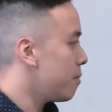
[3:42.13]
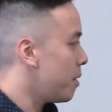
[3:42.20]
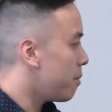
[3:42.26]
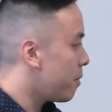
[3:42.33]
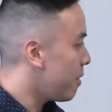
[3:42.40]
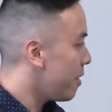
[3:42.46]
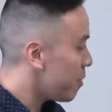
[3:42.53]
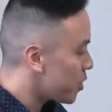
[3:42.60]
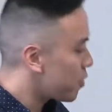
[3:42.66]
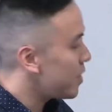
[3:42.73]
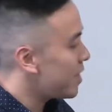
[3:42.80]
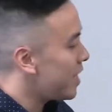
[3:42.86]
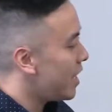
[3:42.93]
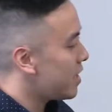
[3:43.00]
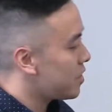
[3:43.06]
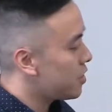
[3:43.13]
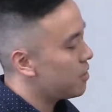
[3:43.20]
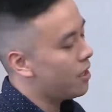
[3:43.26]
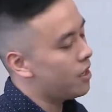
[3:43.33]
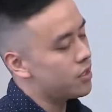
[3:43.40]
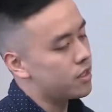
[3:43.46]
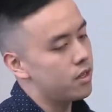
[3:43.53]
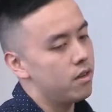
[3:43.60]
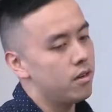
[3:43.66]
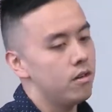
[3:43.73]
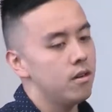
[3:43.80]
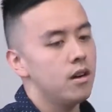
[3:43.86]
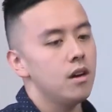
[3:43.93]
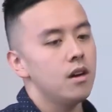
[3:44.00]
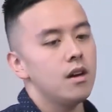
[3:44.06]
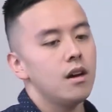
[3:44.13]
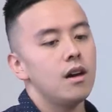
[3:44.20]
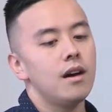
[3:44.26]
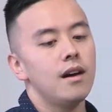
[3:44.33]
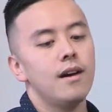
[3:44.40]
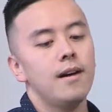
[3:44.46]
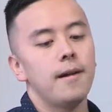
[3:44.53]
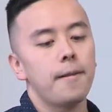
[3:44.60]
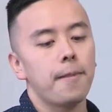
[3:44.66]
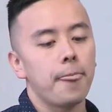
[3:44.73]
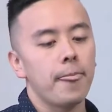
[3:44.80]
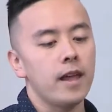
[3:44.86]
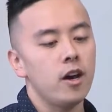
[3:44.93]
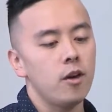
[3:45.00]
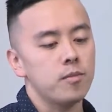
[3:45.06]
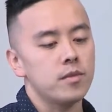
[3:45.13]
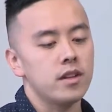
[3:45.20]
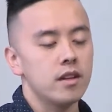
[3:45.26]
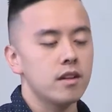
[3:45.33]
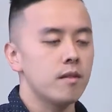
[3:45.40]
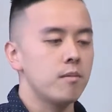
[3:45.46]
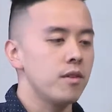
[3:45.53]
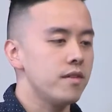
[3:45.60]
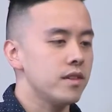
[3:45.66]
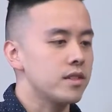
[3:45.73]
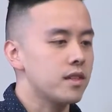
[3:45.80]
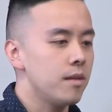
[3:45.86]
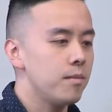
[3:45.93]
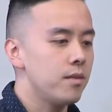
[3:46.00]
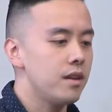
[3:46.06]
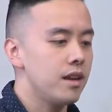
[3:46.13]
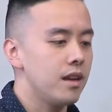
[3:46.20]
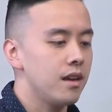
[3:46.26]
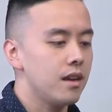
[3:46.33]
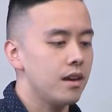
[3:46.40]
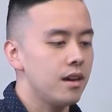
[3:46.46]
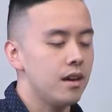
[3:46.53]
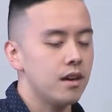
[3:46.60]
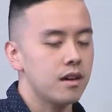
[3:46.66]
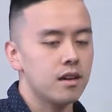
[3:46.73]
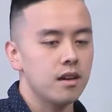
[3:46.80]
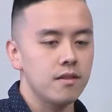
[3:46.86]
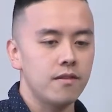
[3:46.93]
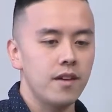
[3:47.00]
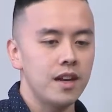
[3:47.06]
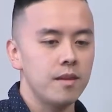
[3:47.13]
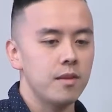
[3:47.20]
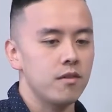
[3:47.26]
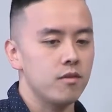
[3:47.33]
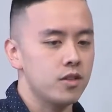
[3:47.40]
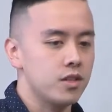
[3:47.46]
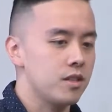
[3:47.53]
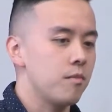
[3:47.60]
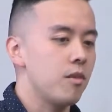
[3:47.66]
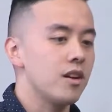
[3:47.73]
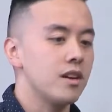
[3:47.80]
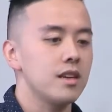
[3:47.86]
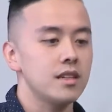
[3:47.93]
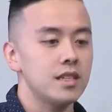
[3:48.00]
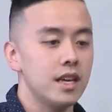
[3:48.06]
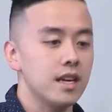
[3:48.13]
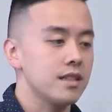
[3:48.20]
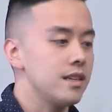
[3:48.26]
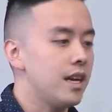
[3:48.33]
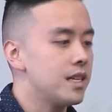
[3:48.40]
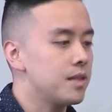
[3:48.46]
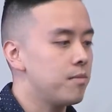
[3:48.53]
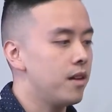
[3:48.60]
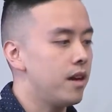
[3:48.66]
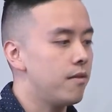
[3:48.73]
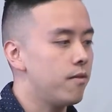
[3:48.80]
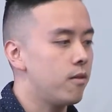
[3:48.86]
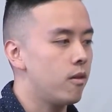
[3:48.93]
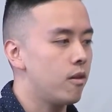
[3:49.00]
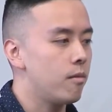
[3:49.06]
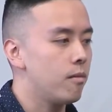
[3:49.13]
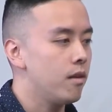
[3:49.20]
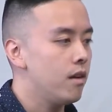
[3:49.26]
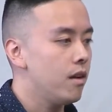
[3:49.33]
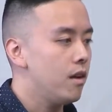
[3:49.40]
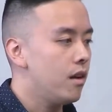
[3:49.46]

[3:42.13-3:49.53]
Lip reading: But in between that too, also helped another previous company called Vitamin, which is a marketing tech SaaS platform.